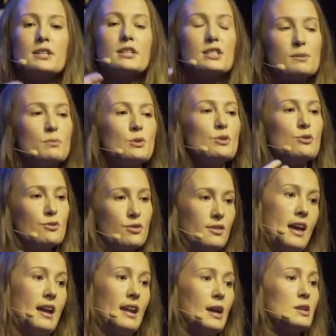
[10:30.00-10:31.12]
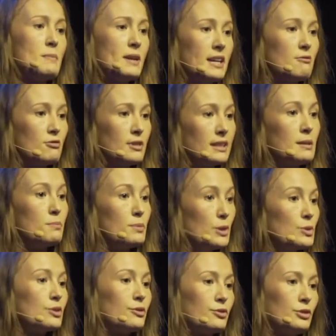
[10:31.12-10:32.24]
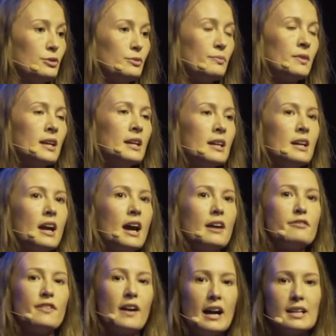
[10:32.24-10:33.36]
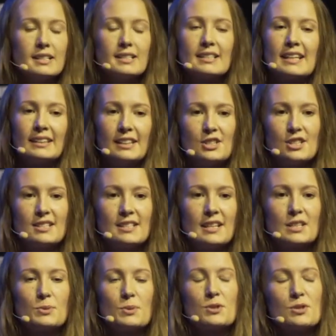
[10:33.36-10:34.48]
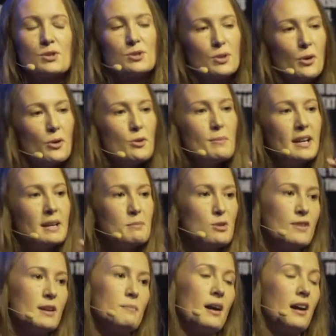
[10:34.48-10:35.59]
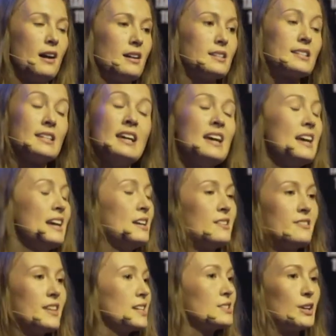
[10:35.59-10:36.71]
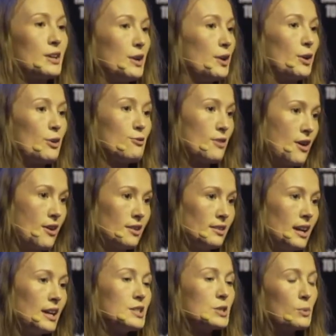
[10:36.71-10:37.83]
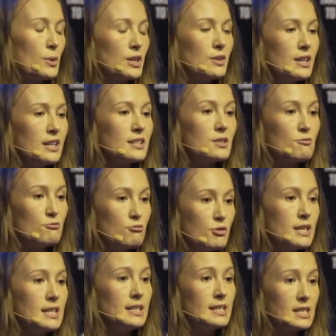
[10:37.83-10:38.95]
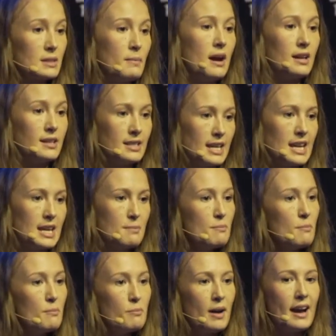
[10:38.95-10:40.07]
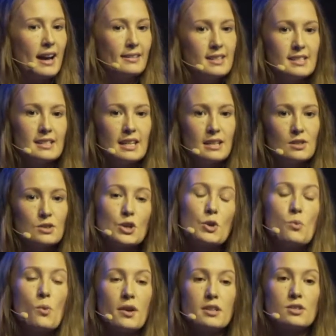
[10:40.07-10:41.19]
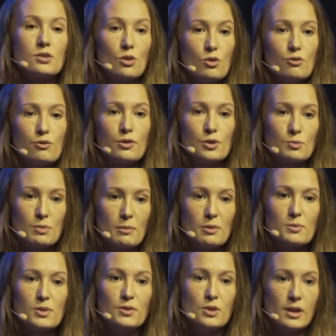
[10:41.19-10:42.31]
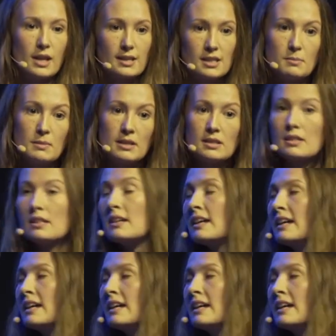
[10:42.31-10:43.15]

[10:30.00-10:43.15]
do you smooth that? How do you make it really beautiful? And for us in logistics, with so many moving parts, things are going to go wrong. And so what you need is a really smart team behind the scenes who want to solve those problems for your customers.